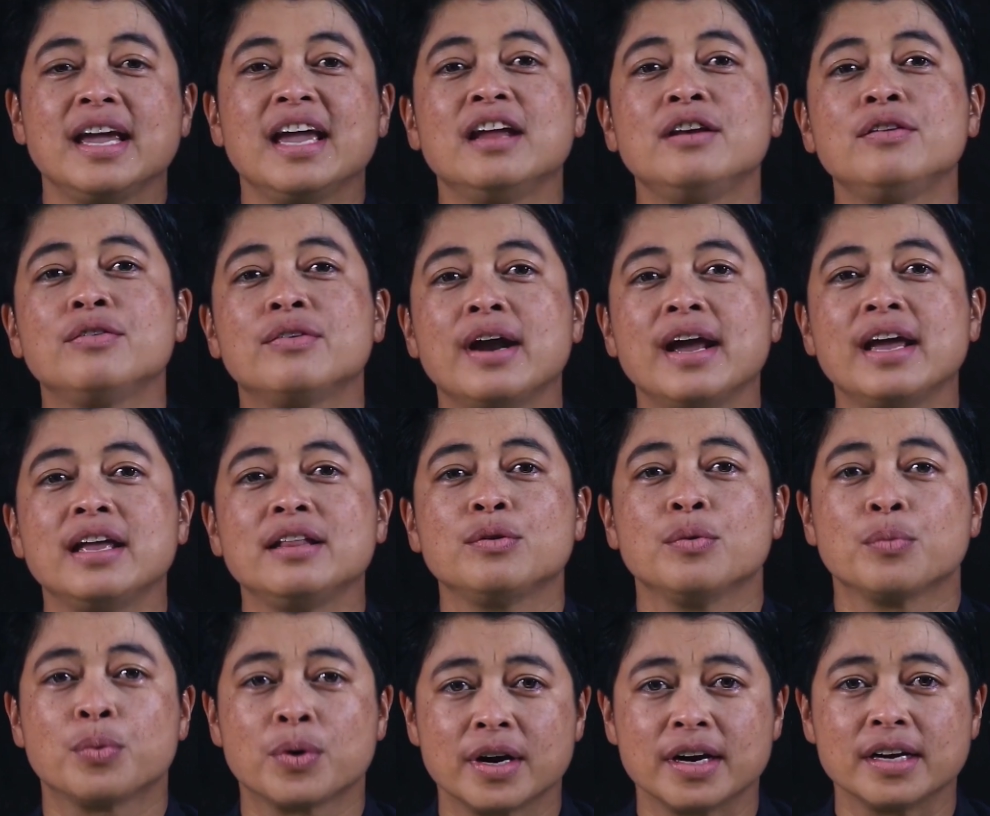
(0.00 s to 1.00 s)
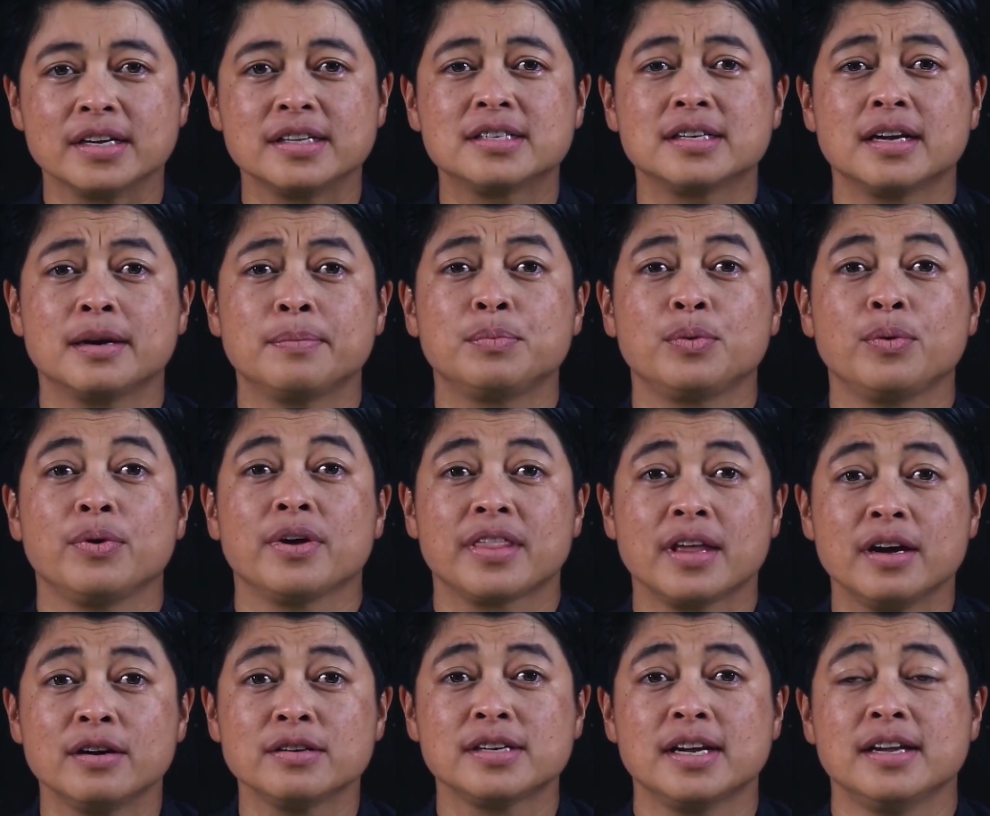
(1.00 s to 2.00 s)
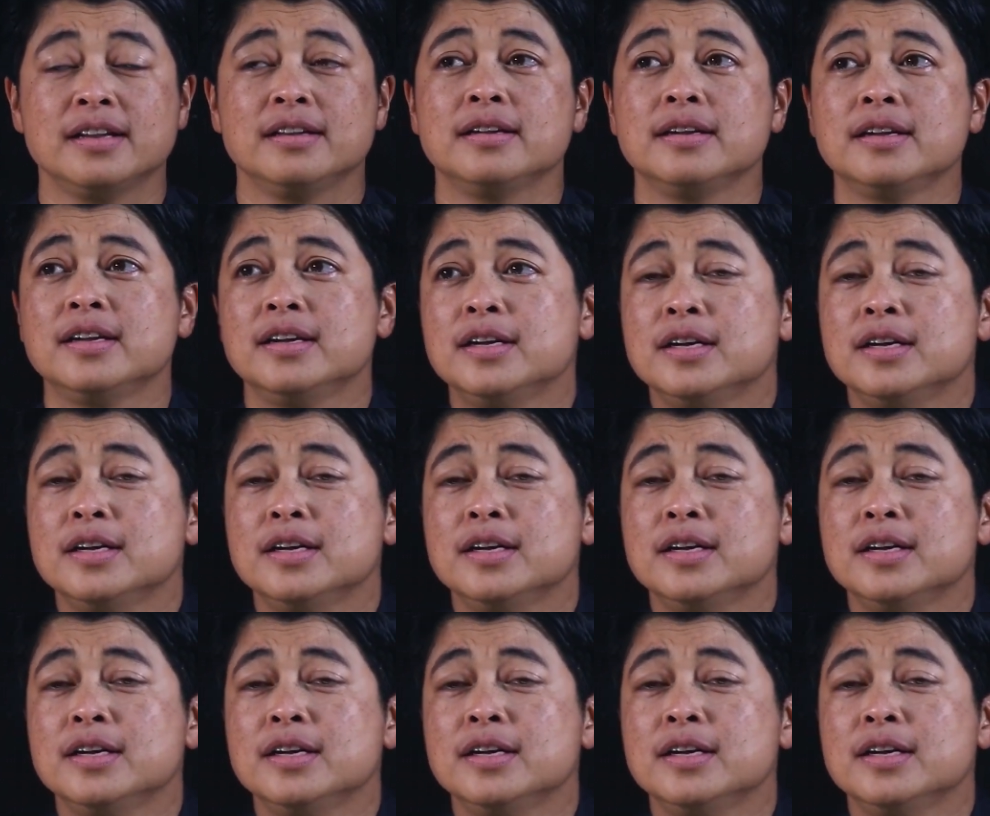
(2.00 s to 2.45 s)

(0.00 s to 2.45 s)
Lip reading: and write words up to 1,000.